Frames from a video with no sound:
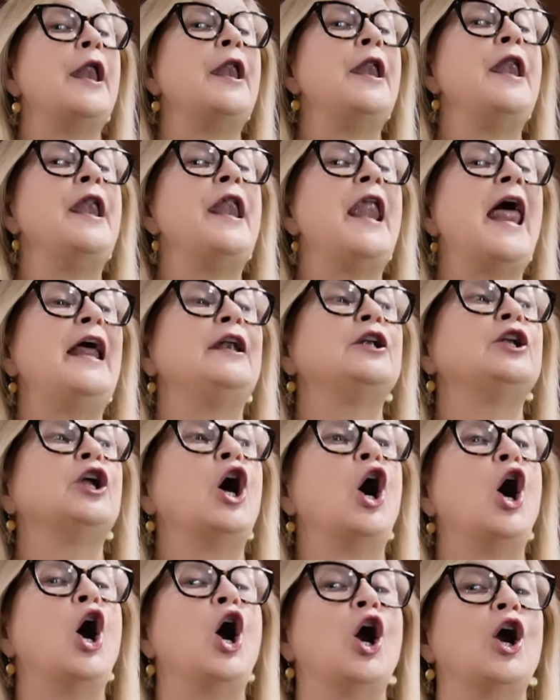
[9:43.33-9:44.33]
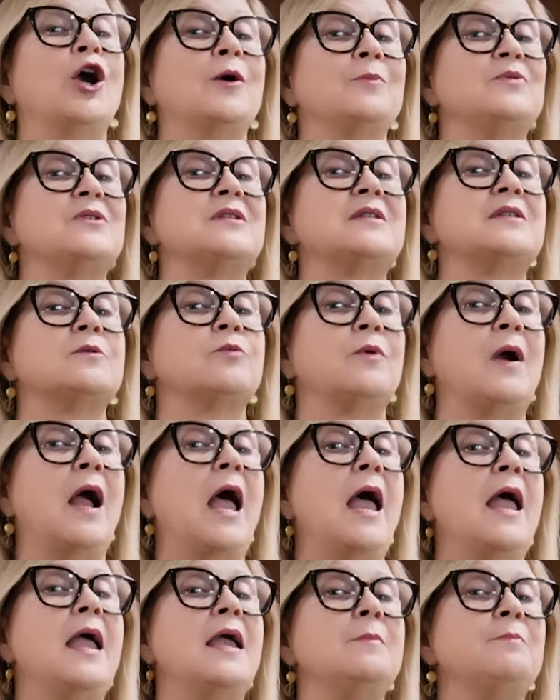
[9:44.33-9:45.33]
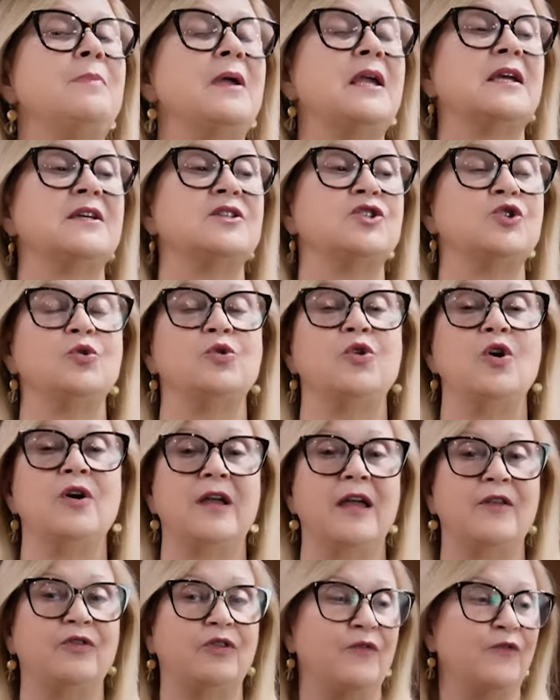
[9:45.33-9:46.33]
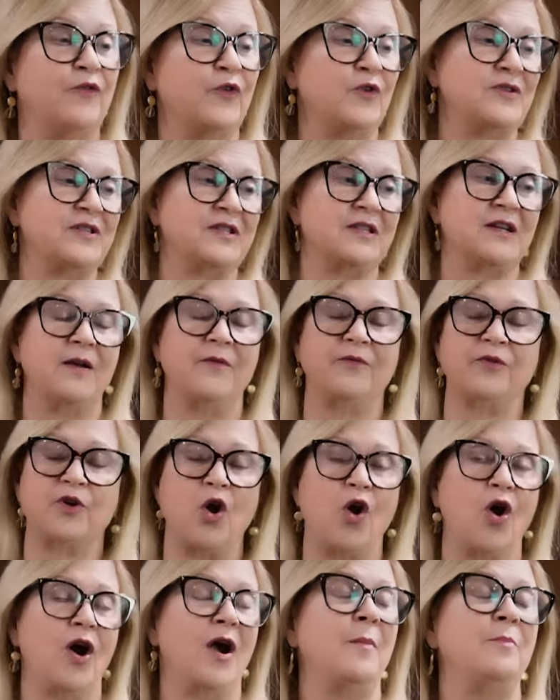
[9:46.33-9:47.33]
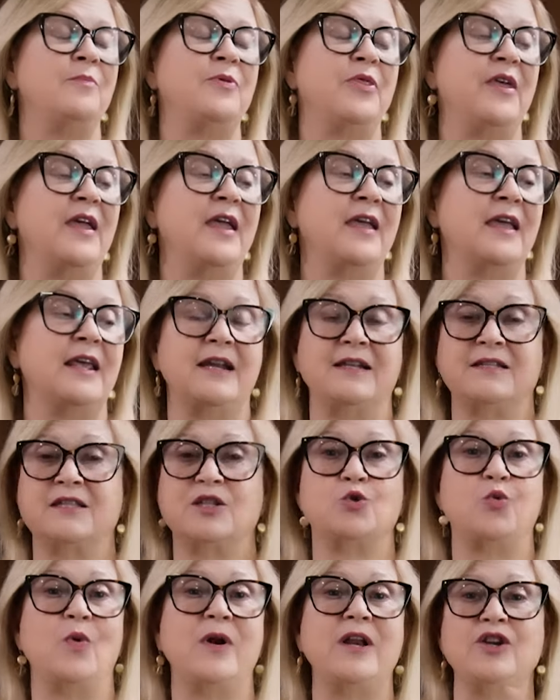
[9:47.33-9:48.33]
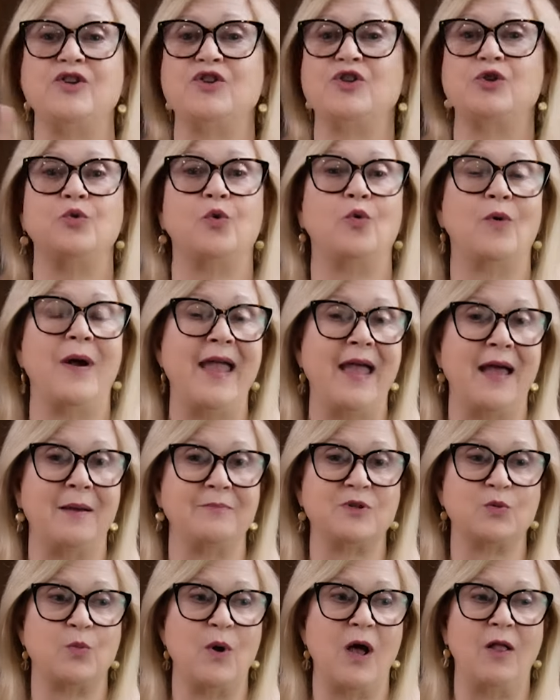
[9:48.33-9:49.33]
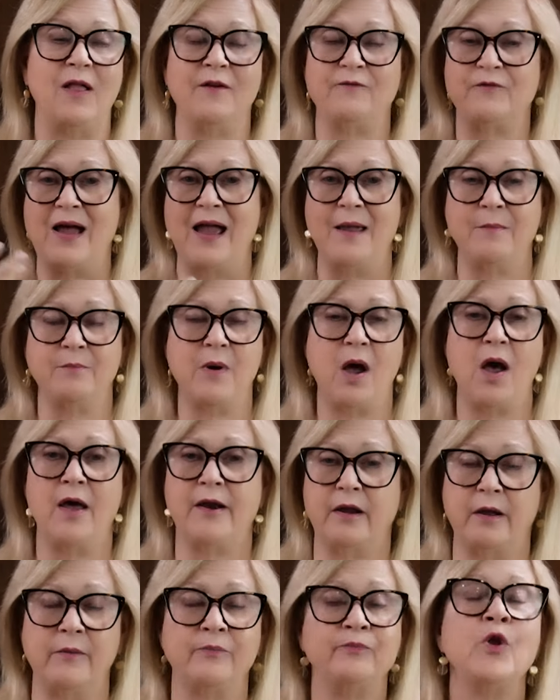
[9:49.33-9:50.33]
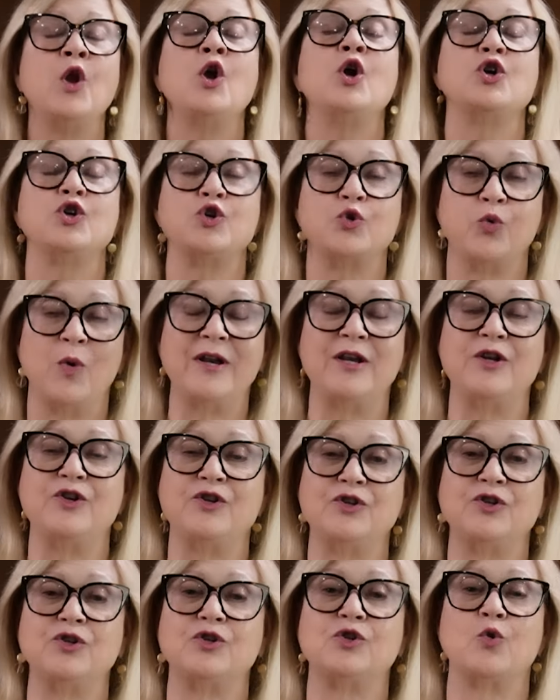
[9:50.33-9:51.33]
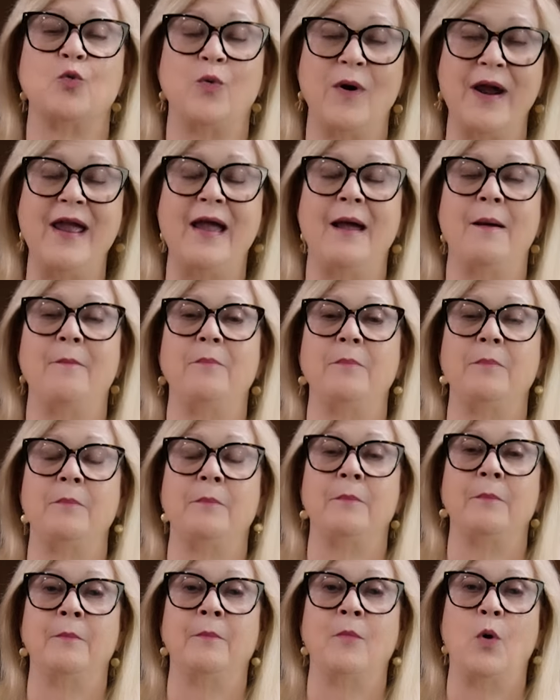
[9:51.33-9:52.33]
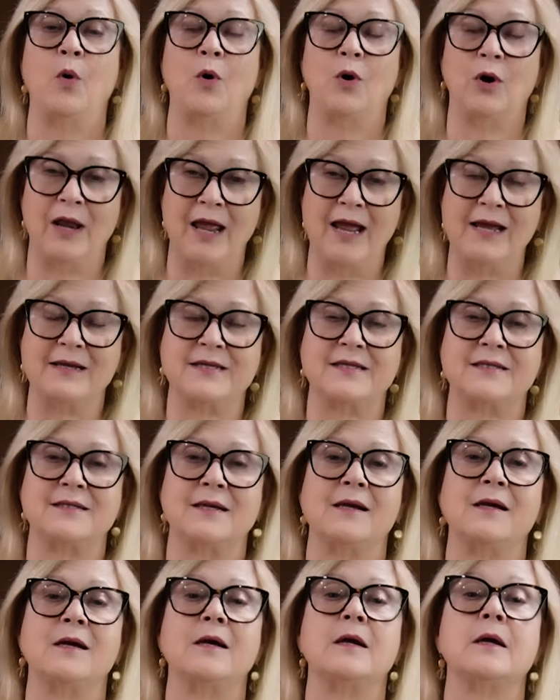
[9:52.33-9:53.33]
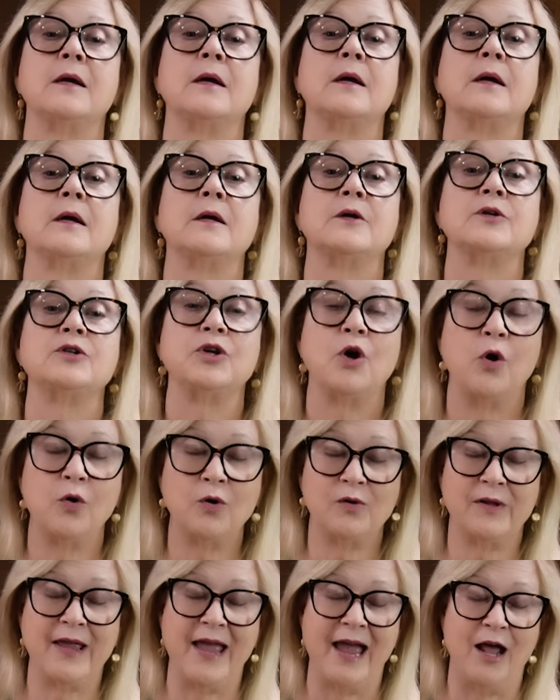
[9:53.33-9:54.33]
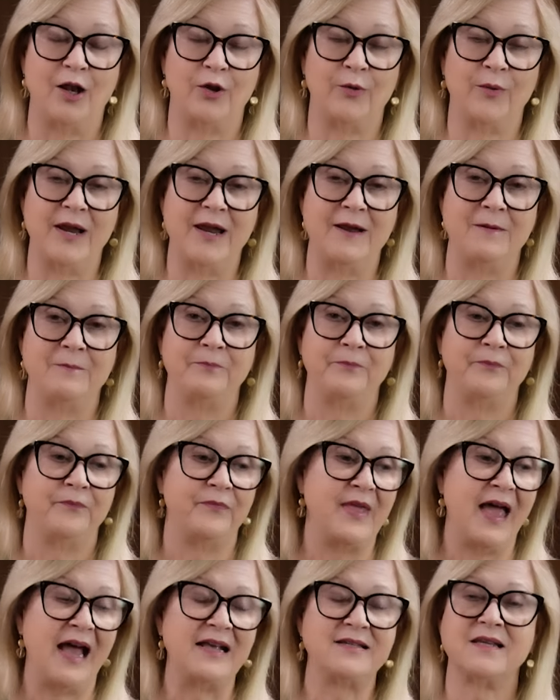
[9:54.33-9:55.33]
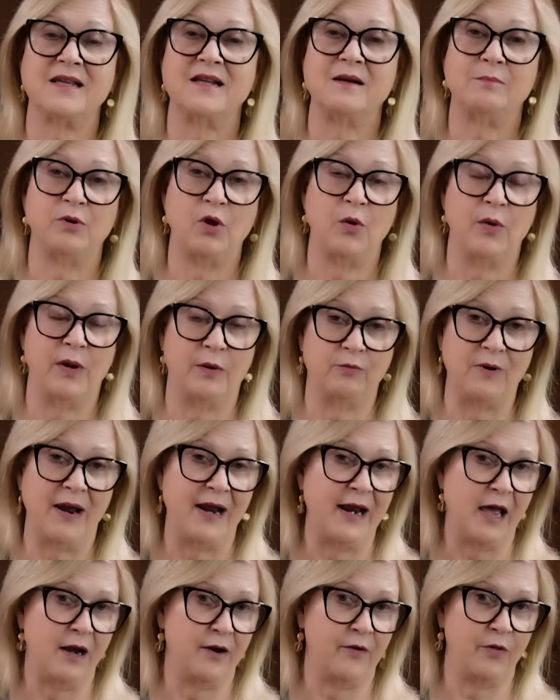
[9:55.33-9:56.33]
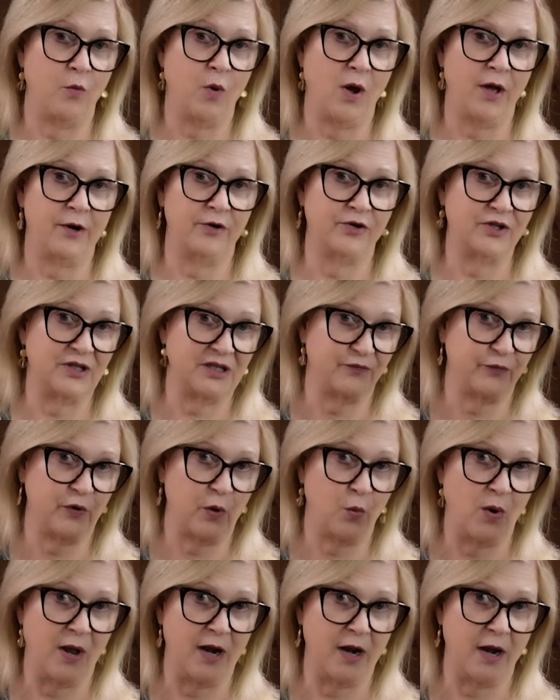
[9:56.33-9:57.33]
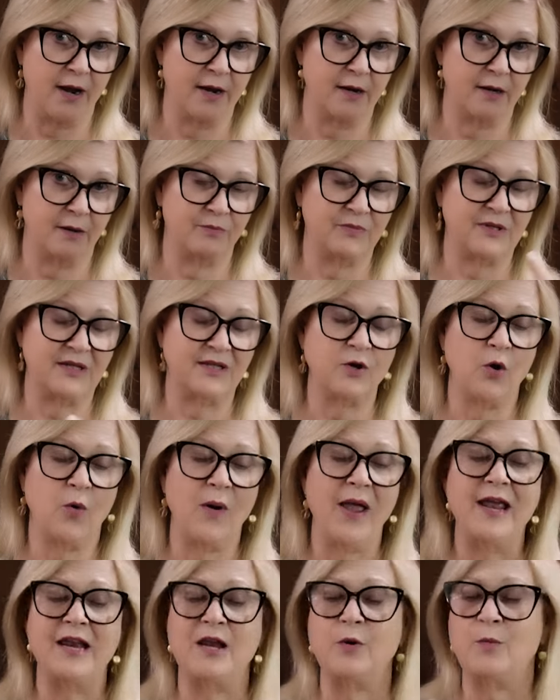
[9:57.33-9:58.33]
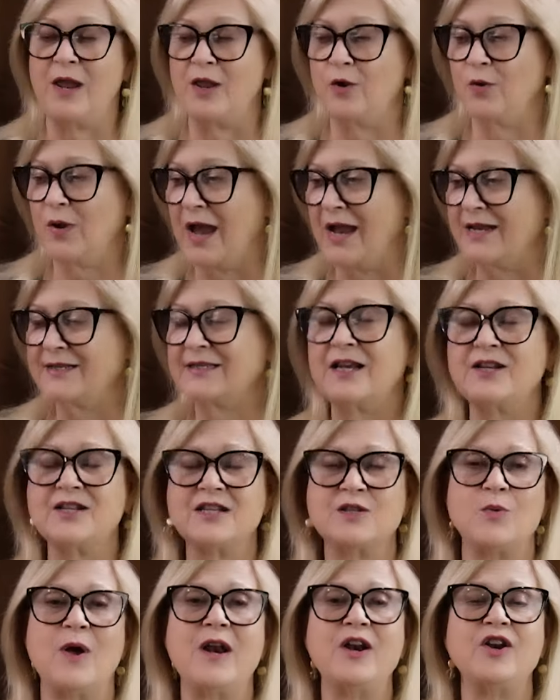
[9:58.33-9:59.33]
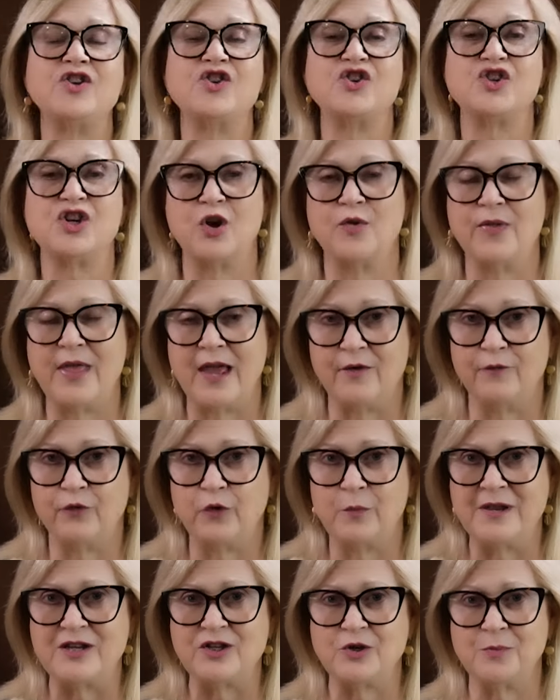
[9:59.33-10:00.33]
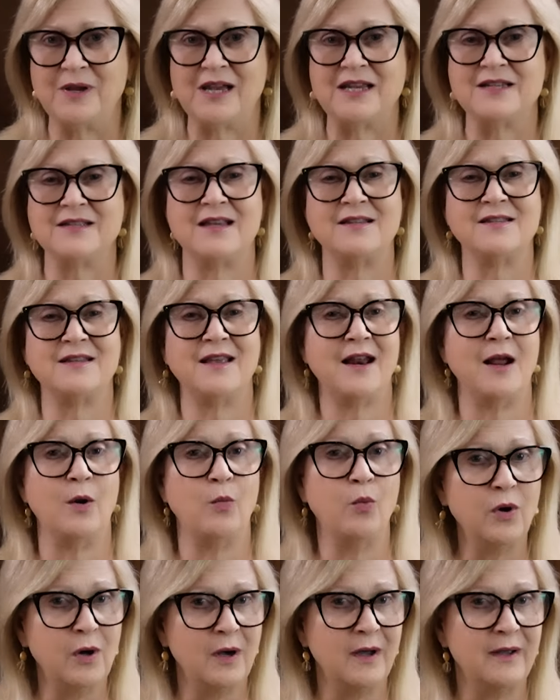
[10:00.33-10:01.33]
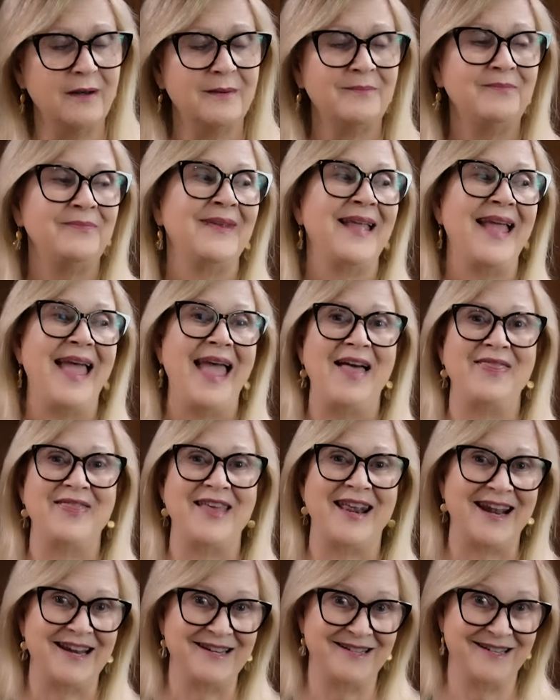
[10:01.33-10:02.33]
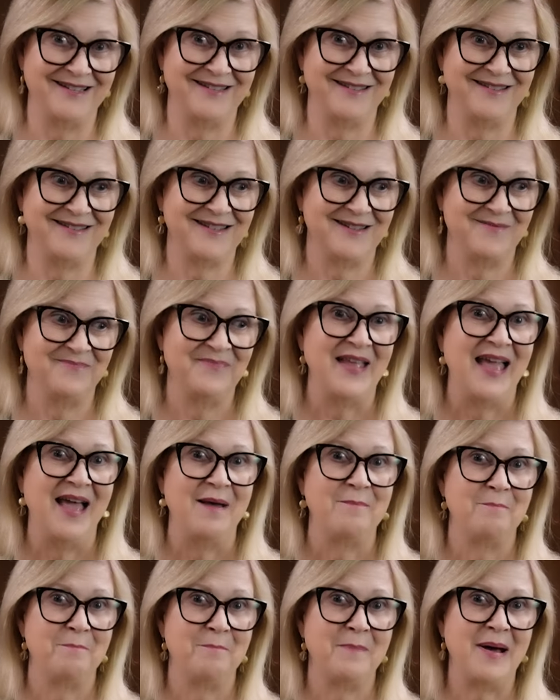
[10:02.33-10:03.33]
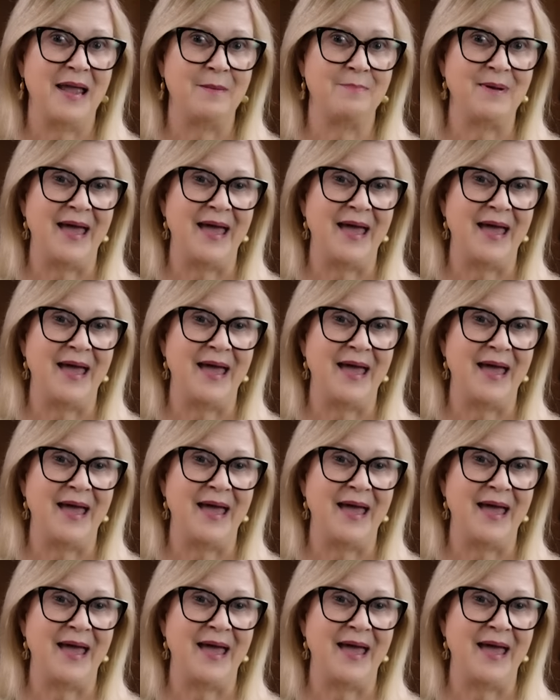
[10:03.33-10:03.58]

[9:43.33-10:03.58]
net carbs, right? Because you look at the first carb thing and it's 22 grams. Well, if I'm on a 20 gram or less total calorie that's gonna blow it right out of the water just for one item. So anyway, you guys, I just wanted to share that information because I said I would, and then I didn't. My